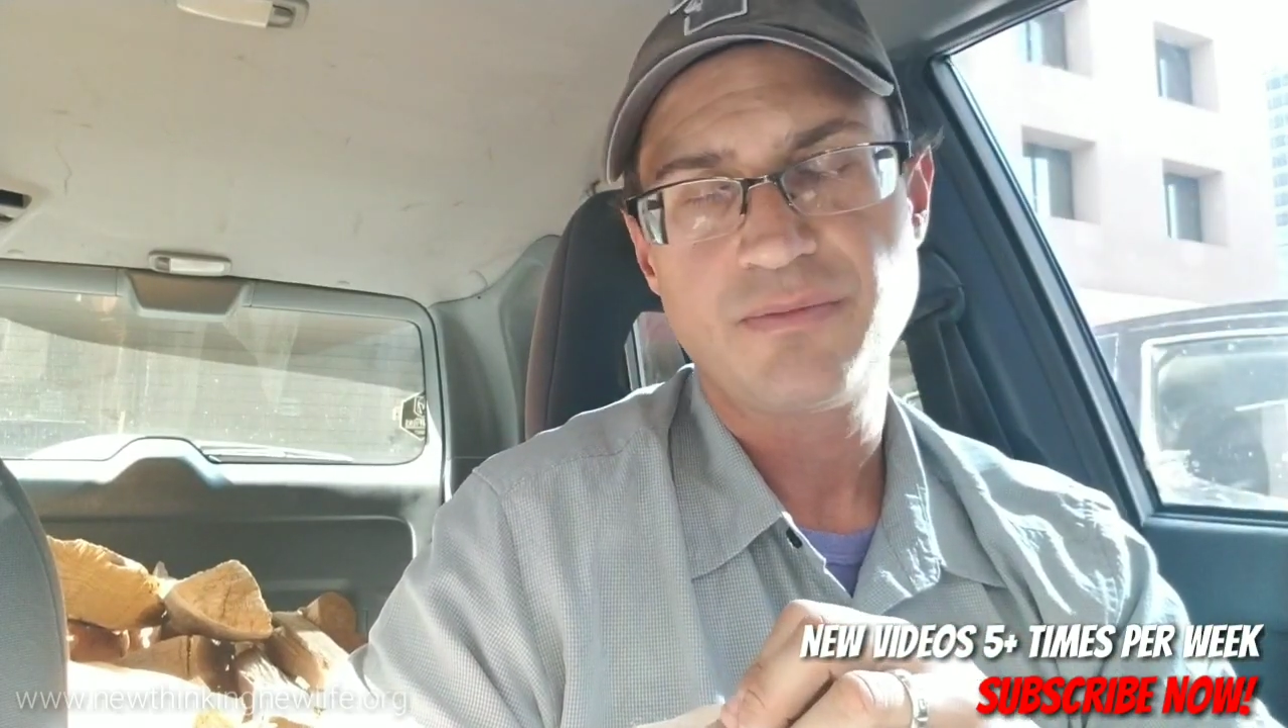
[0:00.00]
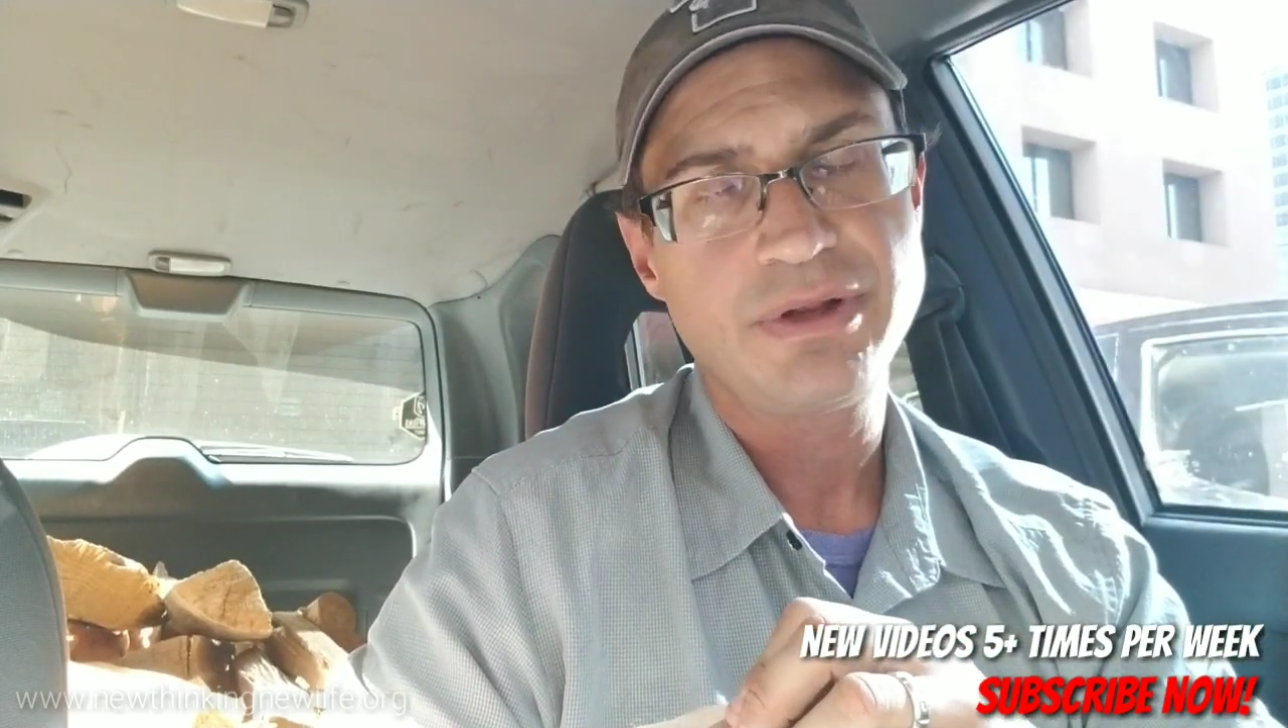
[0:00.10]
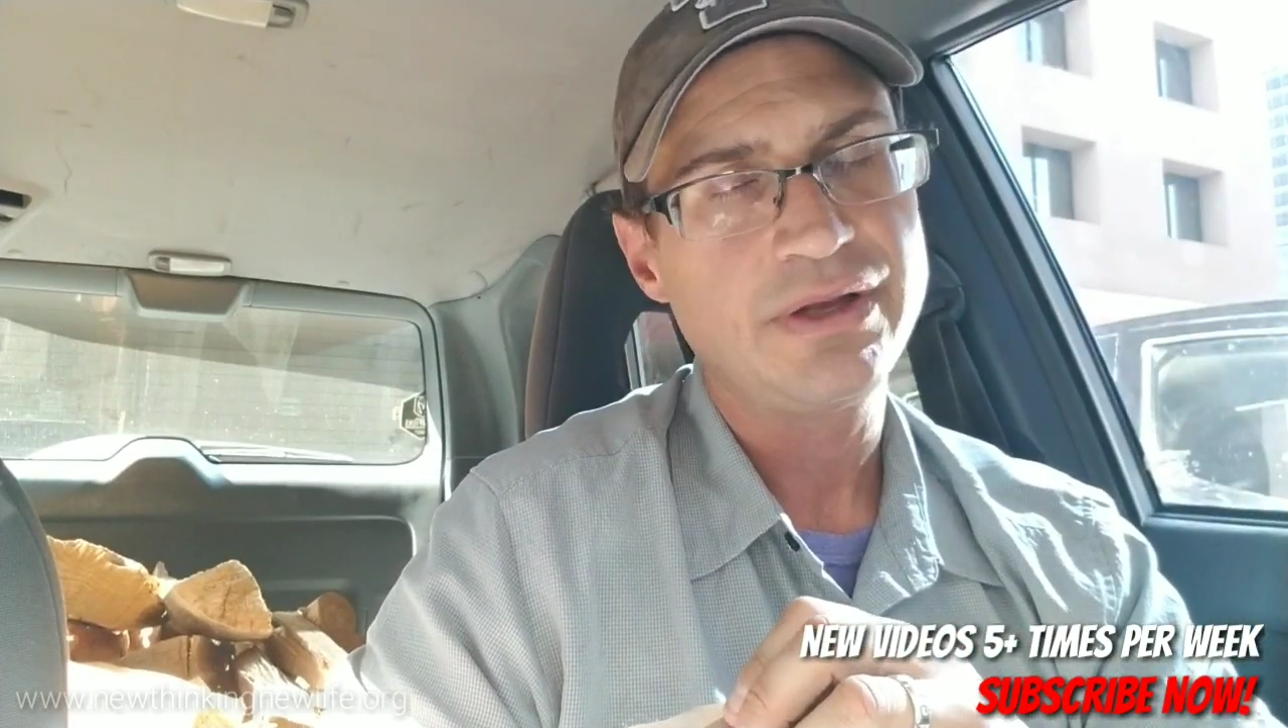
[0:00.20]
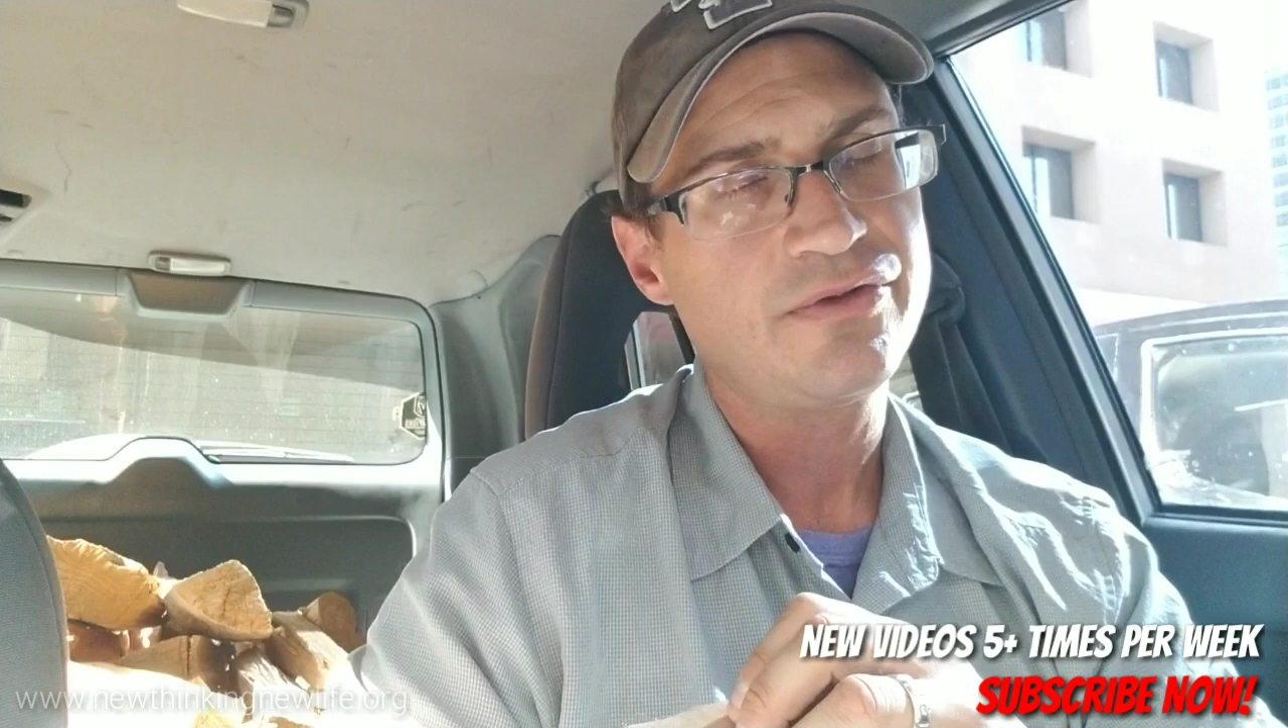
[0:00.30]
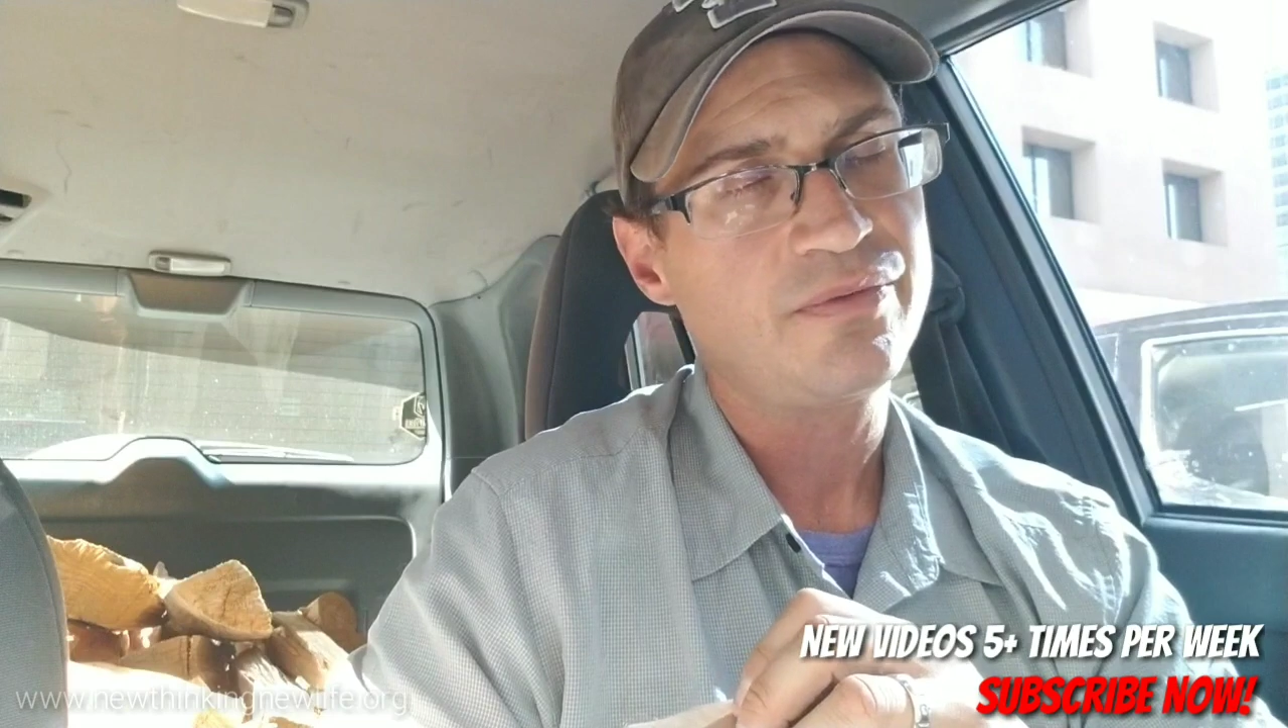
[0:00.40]
a
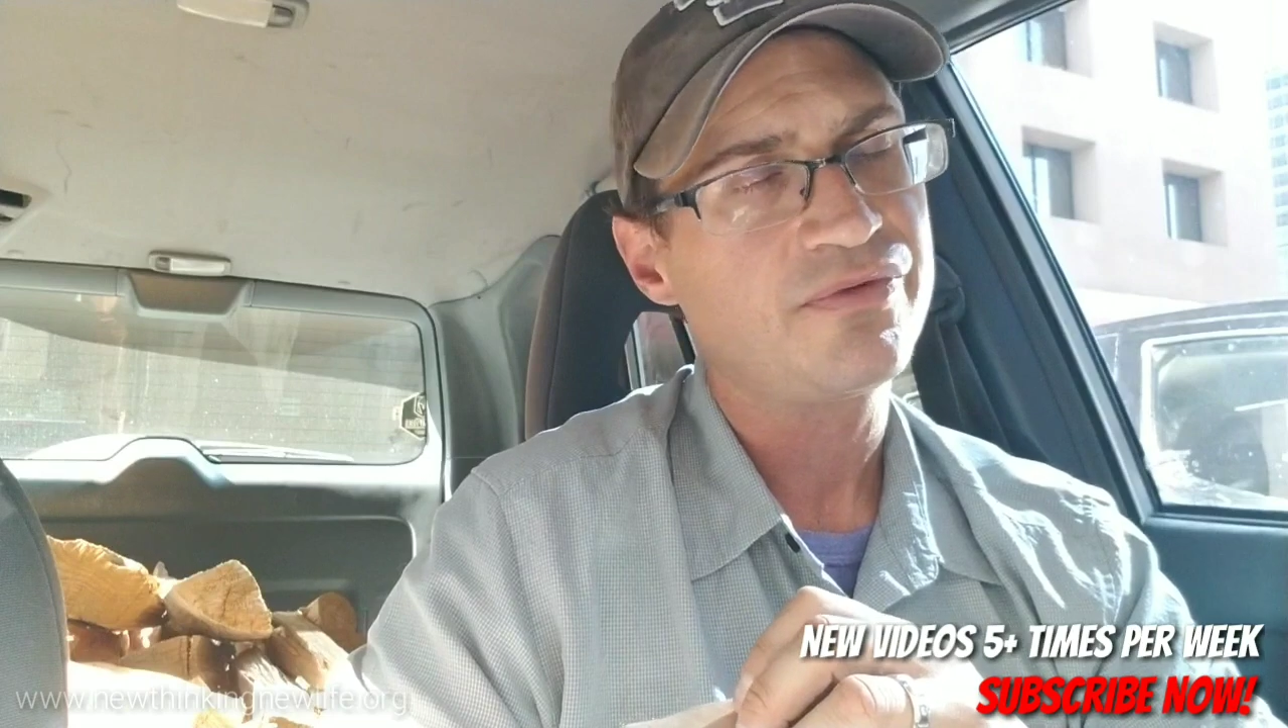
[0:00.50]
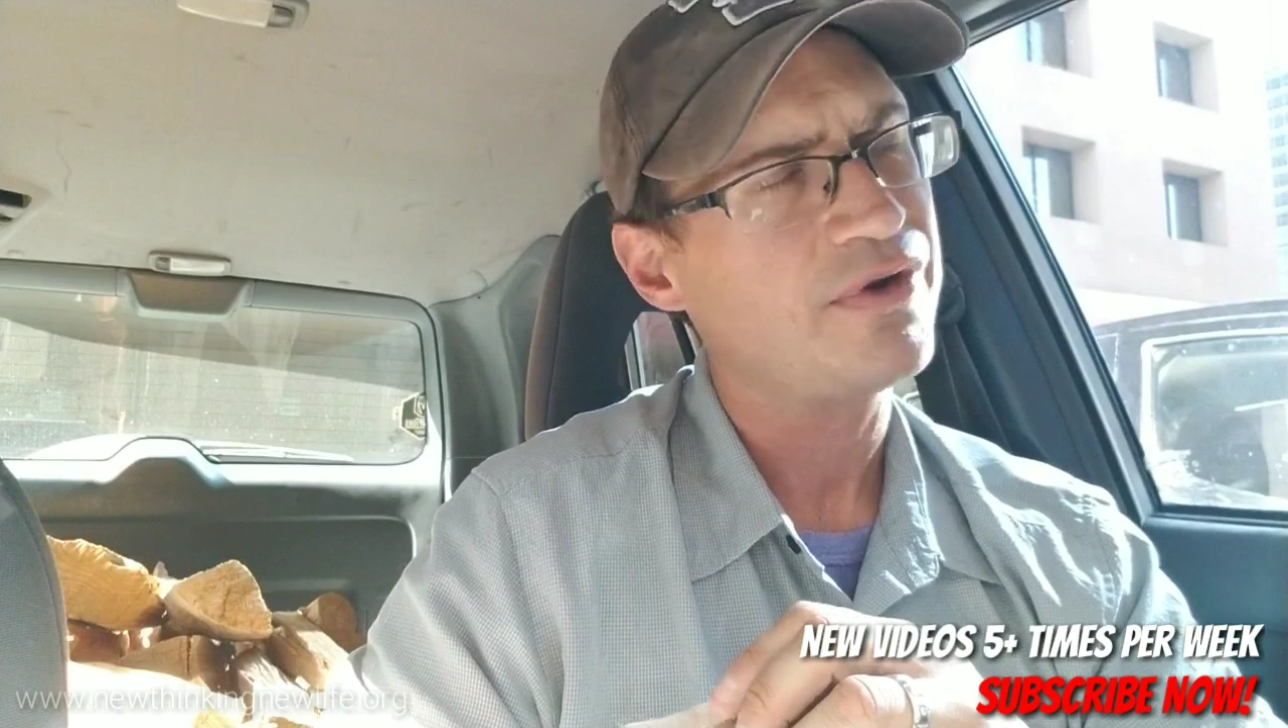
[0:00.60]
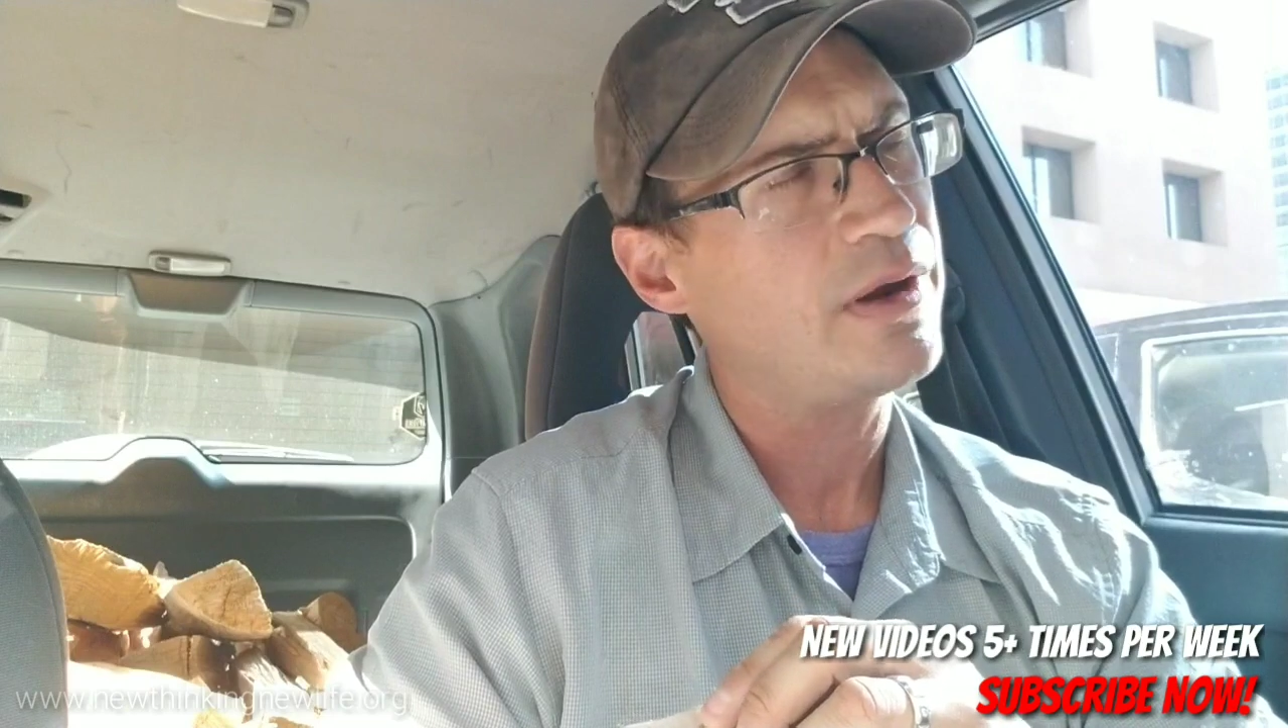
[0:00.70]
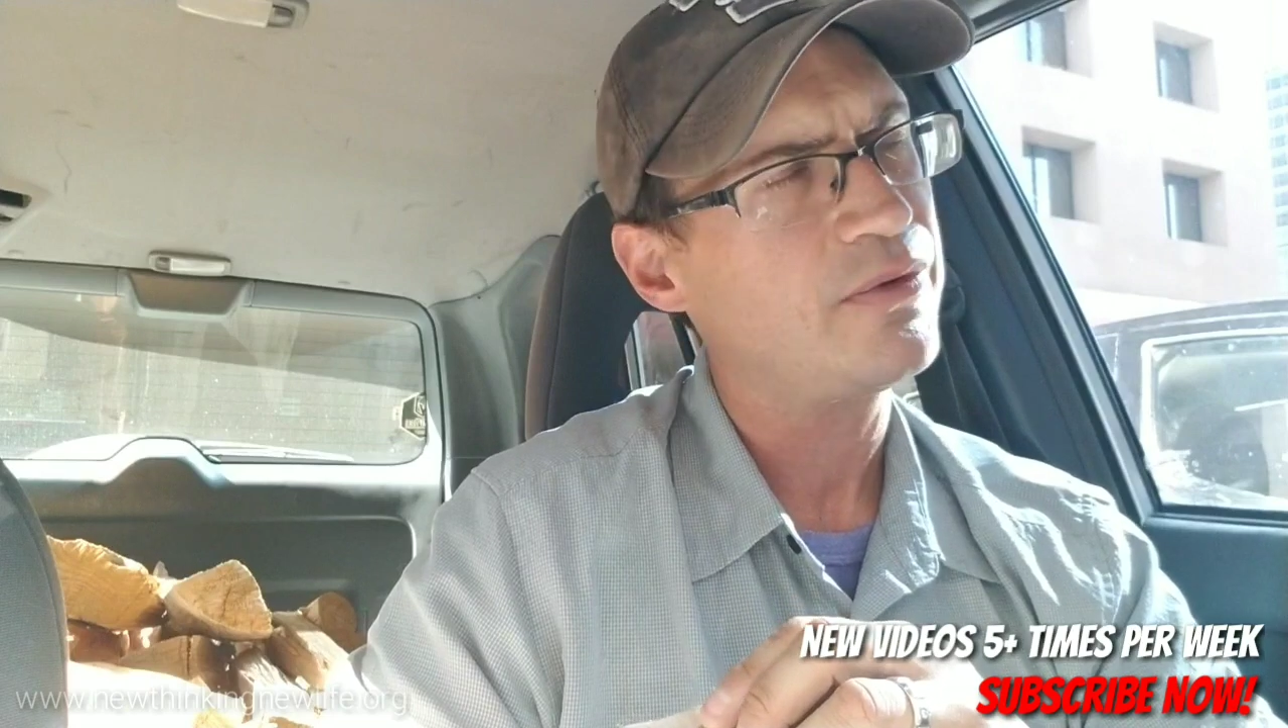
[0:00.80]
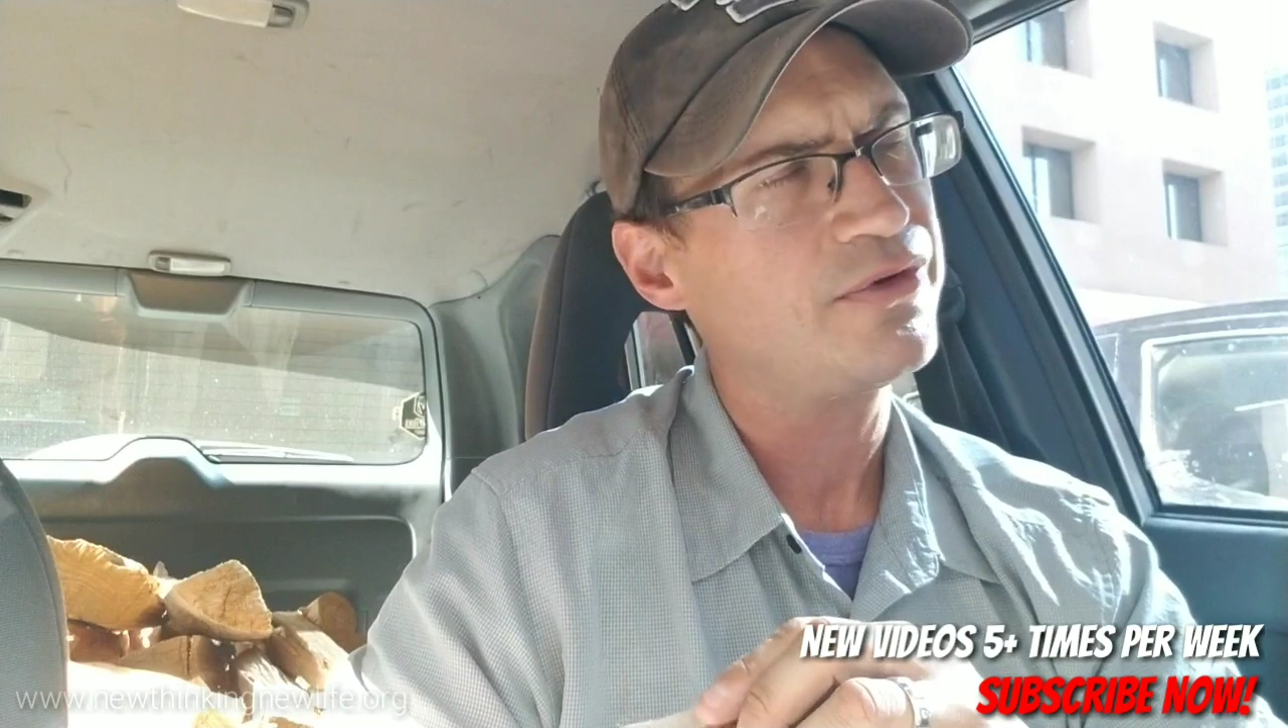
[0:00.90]
million
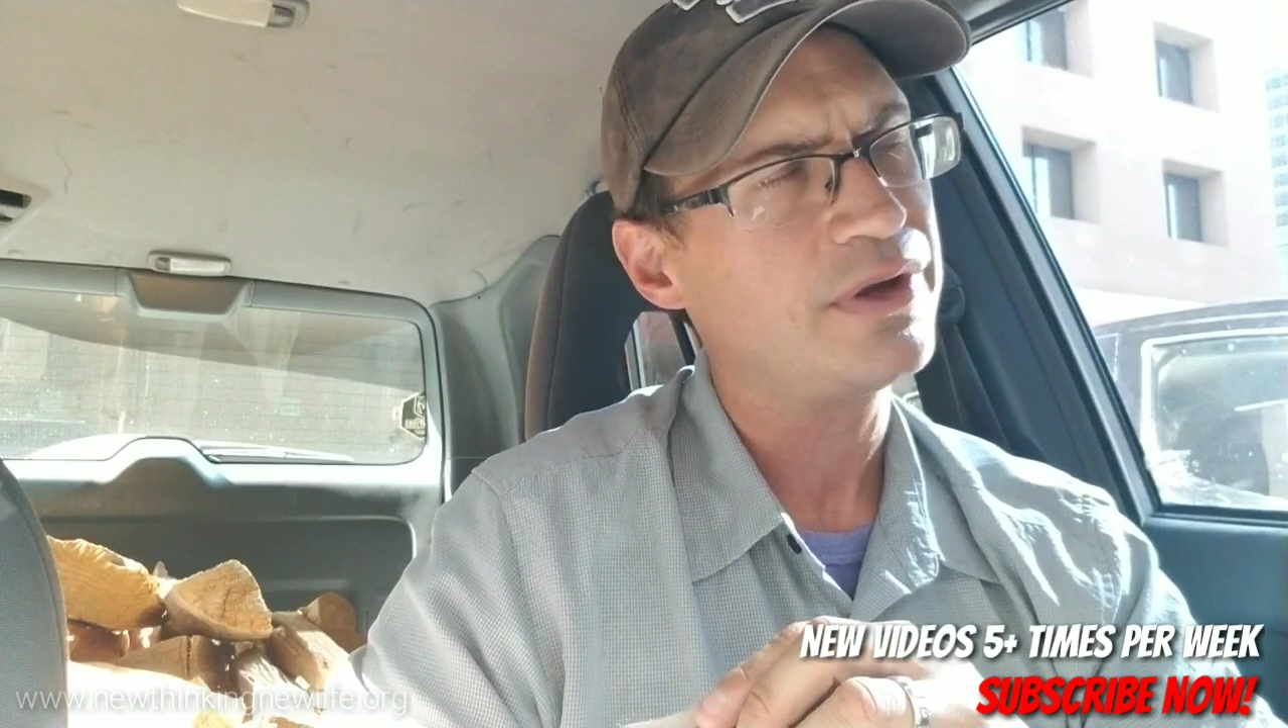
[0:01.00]
subscribers